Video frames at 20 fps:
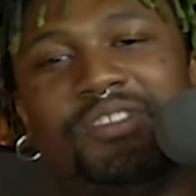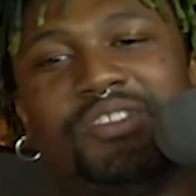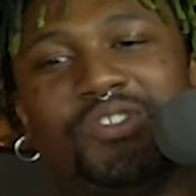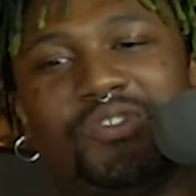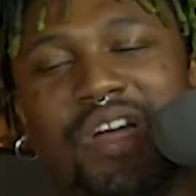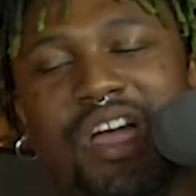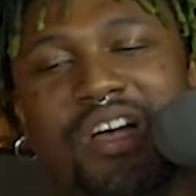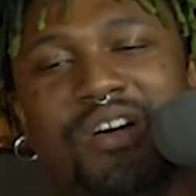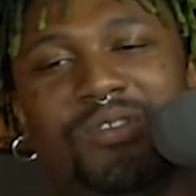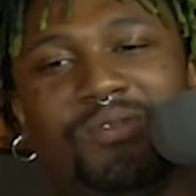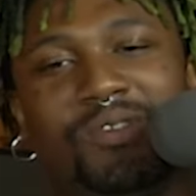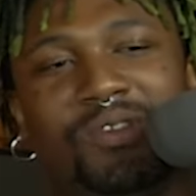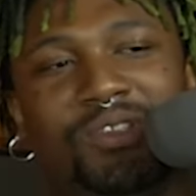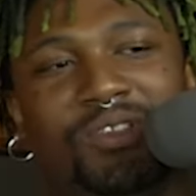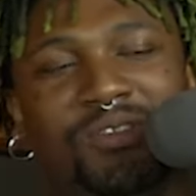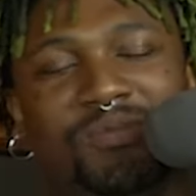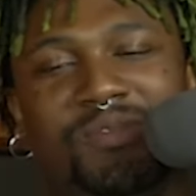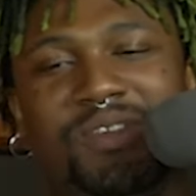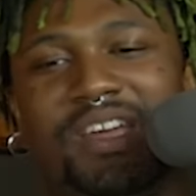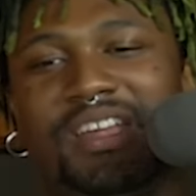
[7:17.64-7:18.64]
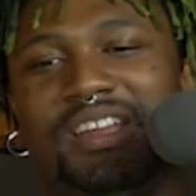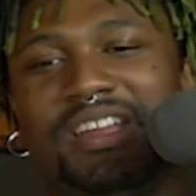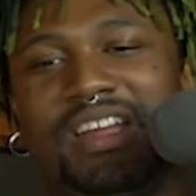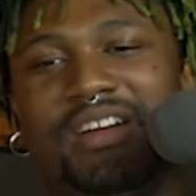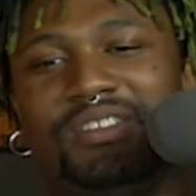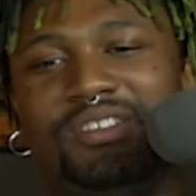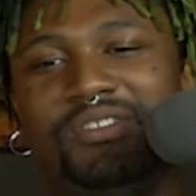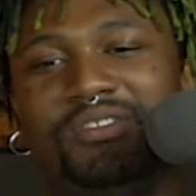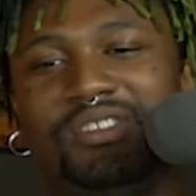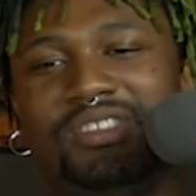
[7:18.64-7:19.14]
trial for a little bit, and I
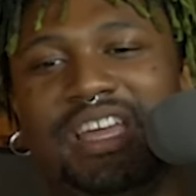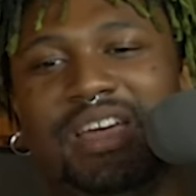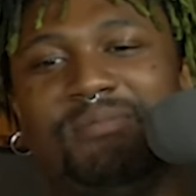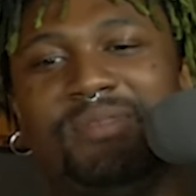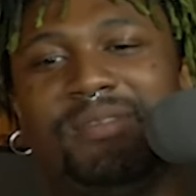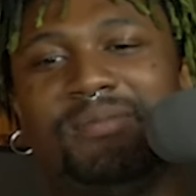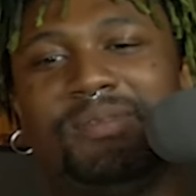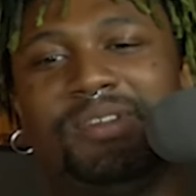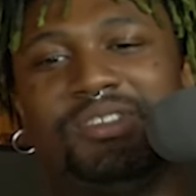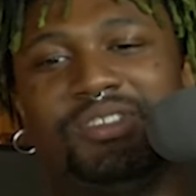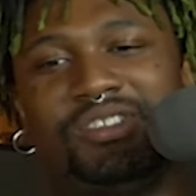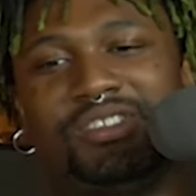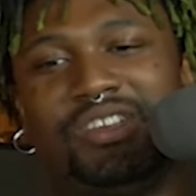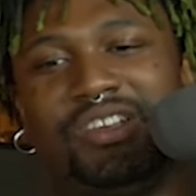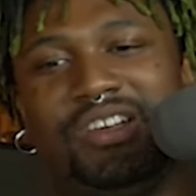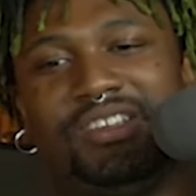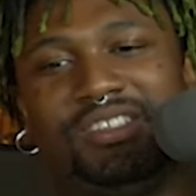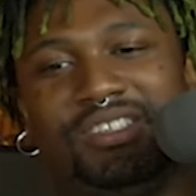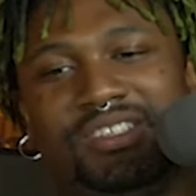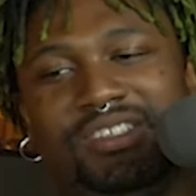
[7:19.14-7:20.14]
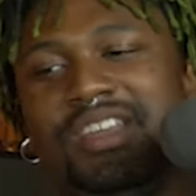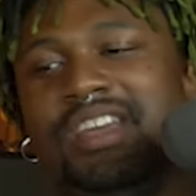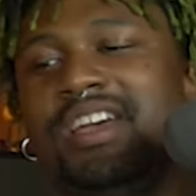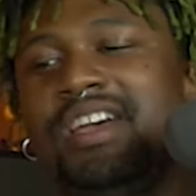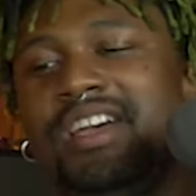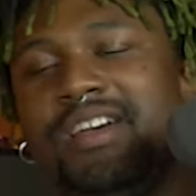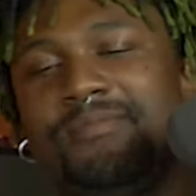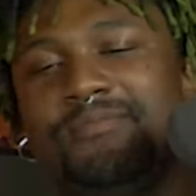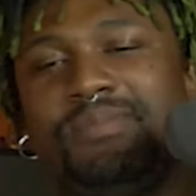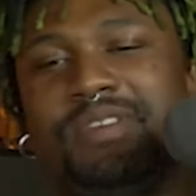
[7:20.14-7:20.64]
was using that. I made a bunch of songs and
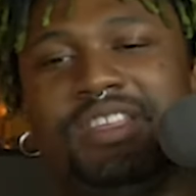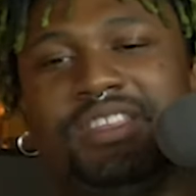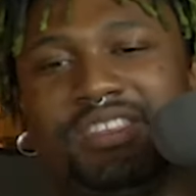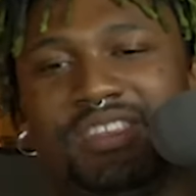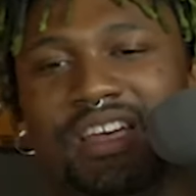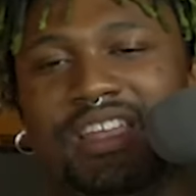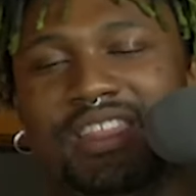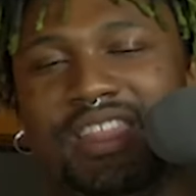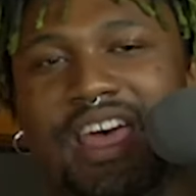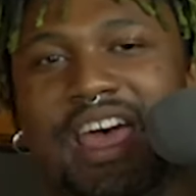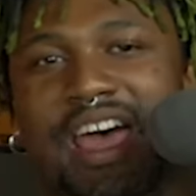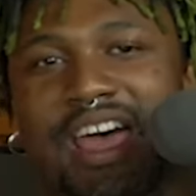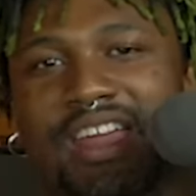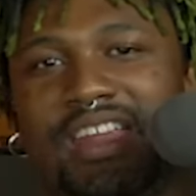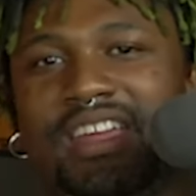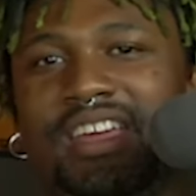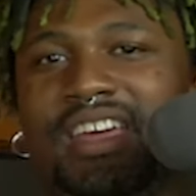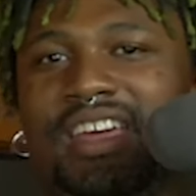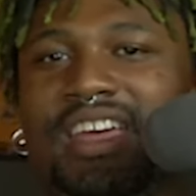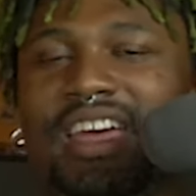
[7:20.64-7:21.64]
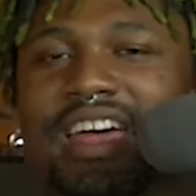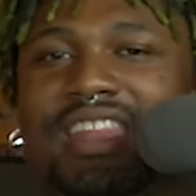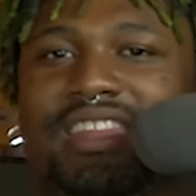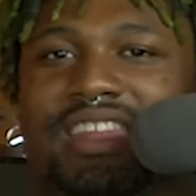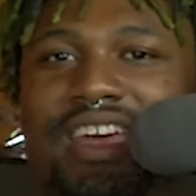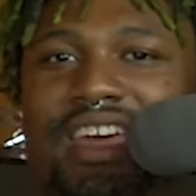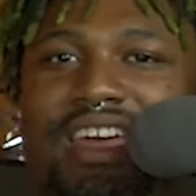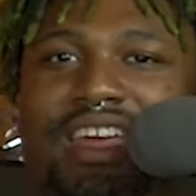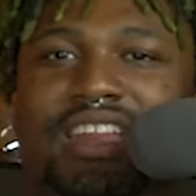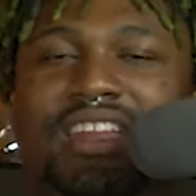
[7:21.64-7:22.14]
beats on that, and
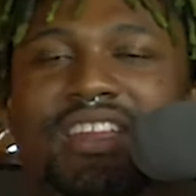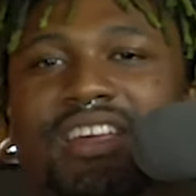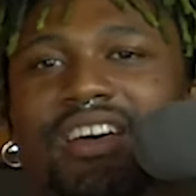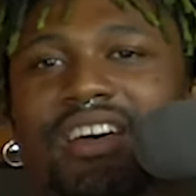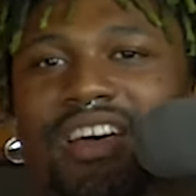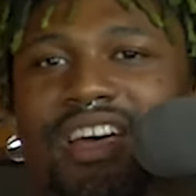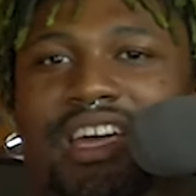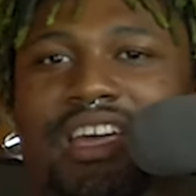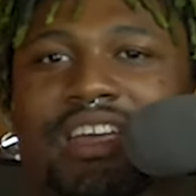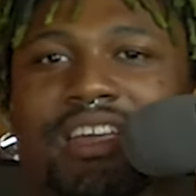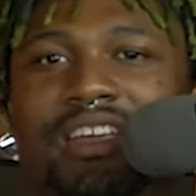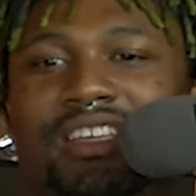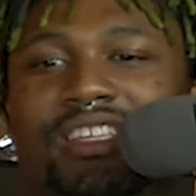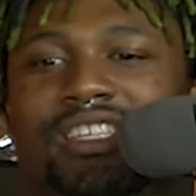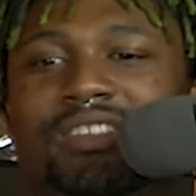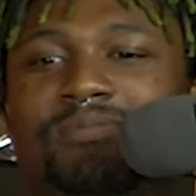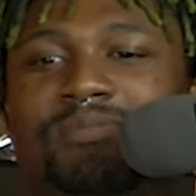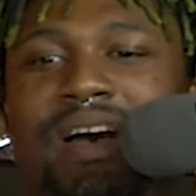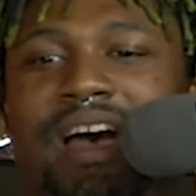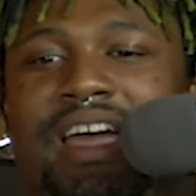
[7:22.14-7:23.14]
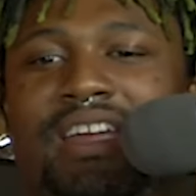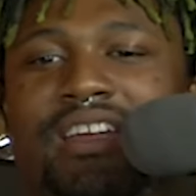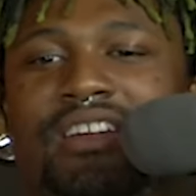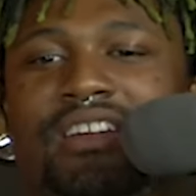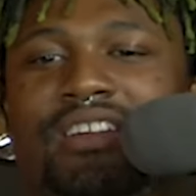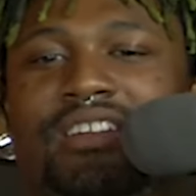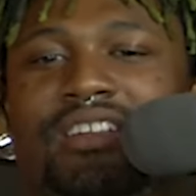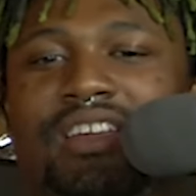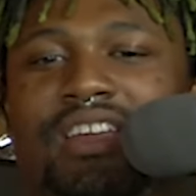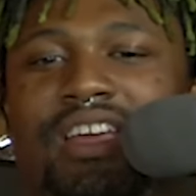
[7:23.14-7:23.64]
then it
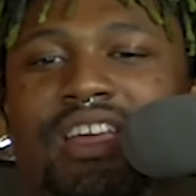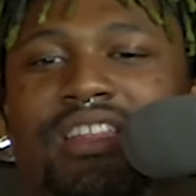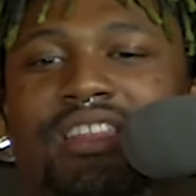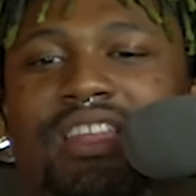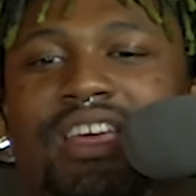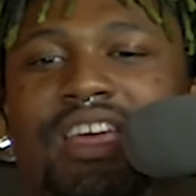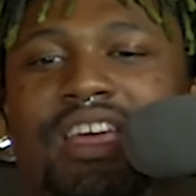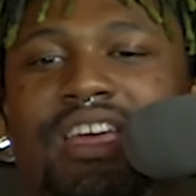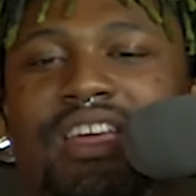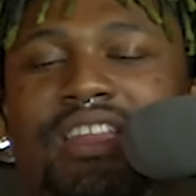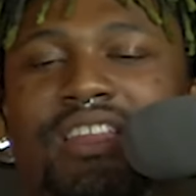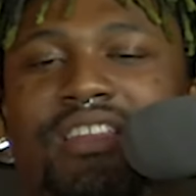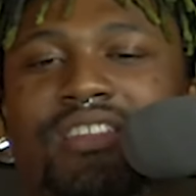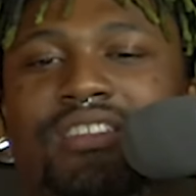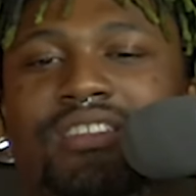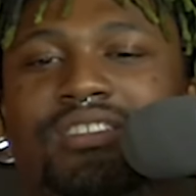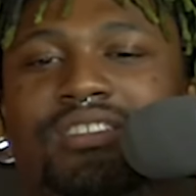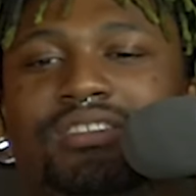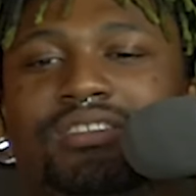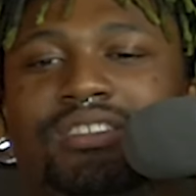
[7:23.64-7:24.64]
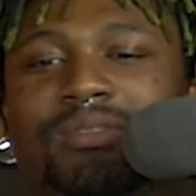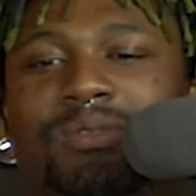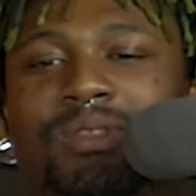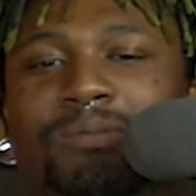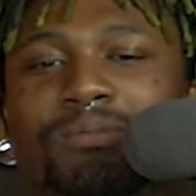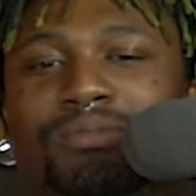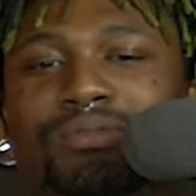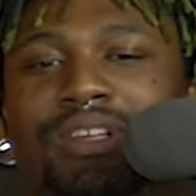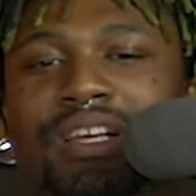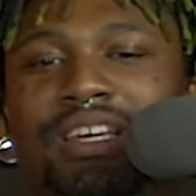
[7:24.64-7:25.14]
expired, and then some of the
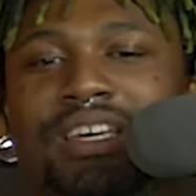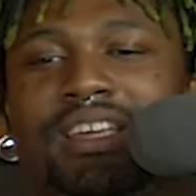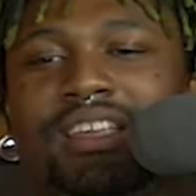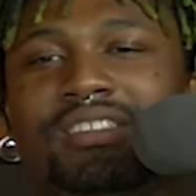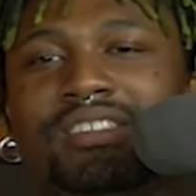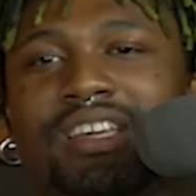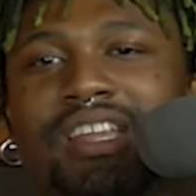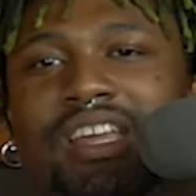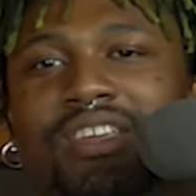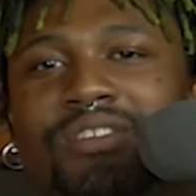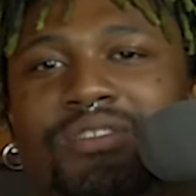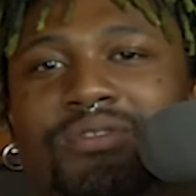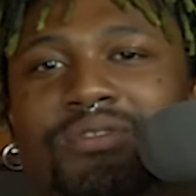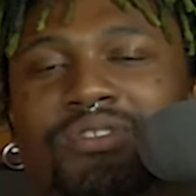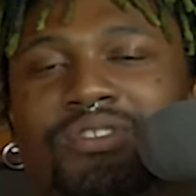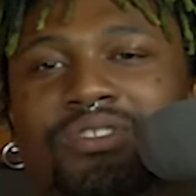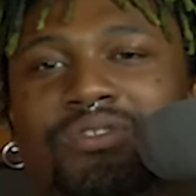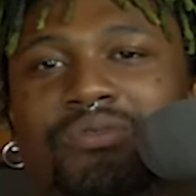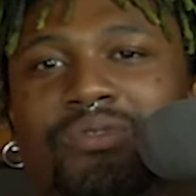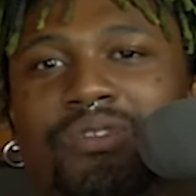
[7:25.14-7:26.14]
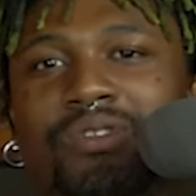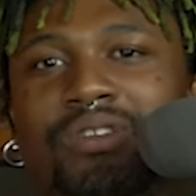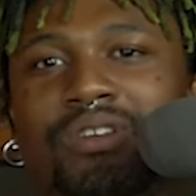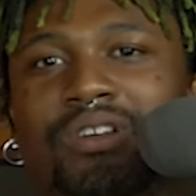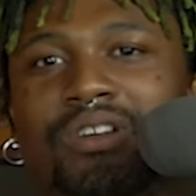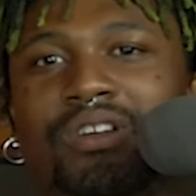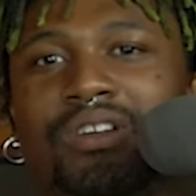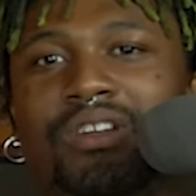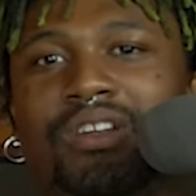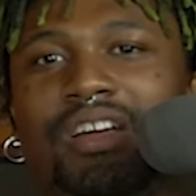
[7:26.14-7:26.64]
plugins that I used
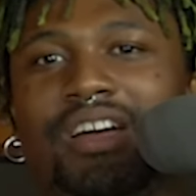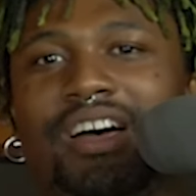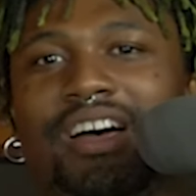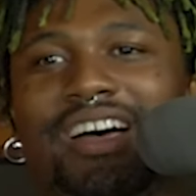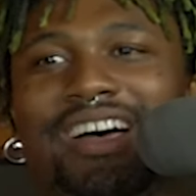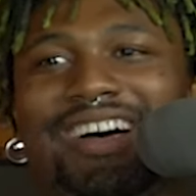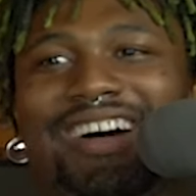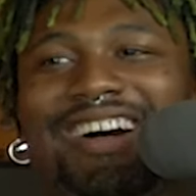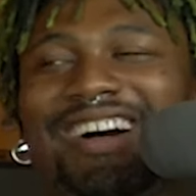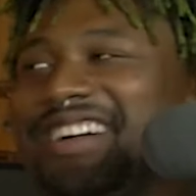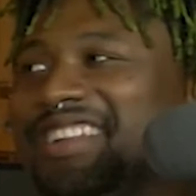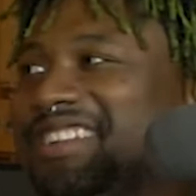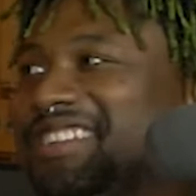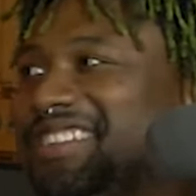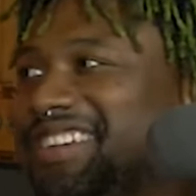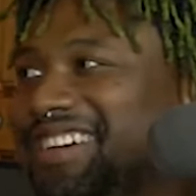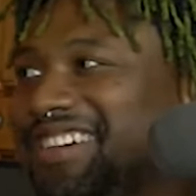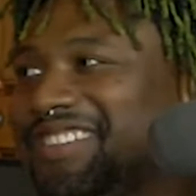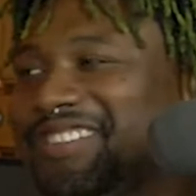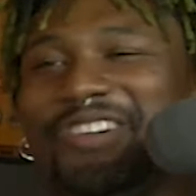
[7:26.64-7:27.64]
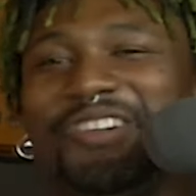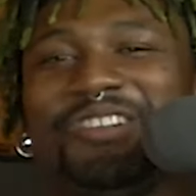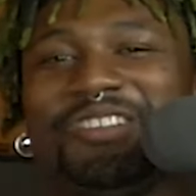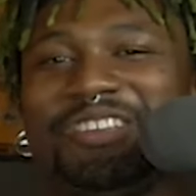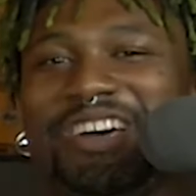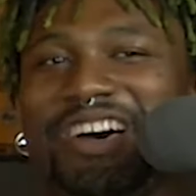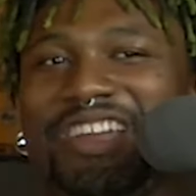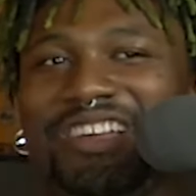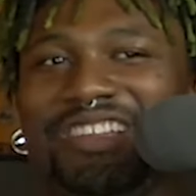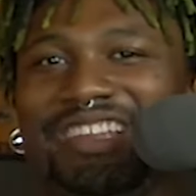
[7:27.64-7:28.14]
were only
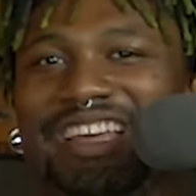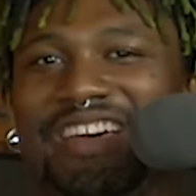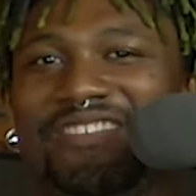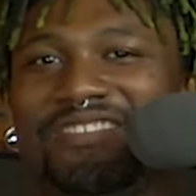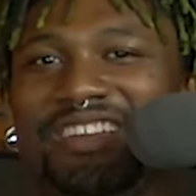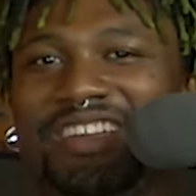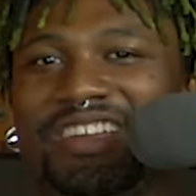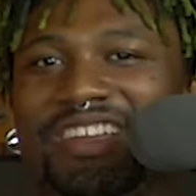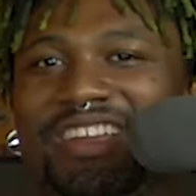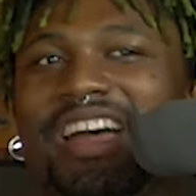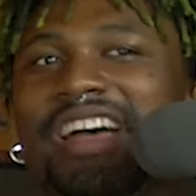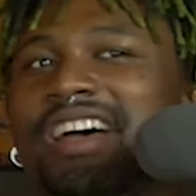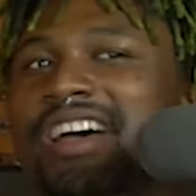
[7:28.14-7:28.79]
on 11, and